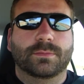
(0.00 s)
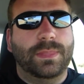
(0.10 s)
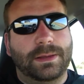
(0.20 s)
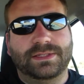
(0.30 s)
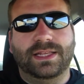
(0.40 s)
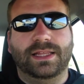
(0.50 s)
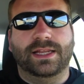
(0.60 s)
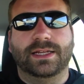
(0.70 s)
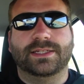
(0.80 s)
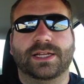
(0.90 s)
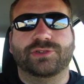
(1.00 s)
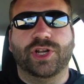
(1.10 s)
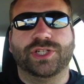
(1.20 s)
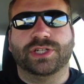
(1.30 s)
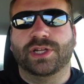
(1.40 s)
That's slightly an
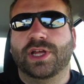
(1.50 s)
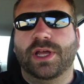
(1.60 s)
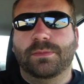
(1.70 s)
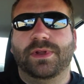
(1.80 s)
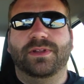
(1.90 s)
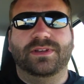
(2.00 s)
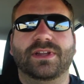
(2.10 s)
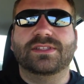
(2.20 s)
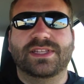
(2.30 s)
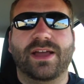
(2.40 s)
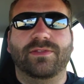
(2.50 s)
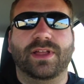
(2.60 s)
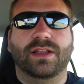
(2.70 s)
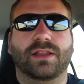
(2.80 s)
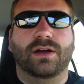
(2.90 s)
exaggeration, but it's definitely
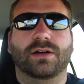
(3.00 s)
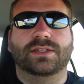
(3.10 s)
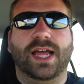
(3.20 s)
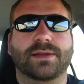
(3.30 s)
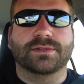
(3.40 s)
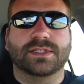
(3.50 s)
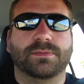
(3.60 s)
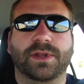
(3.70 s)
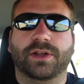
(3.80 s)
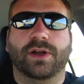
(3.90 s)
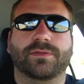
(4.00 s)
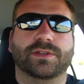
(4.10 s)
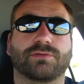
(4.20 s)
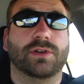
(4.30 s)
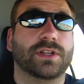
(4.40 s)
a long time since there's been a curve on this road,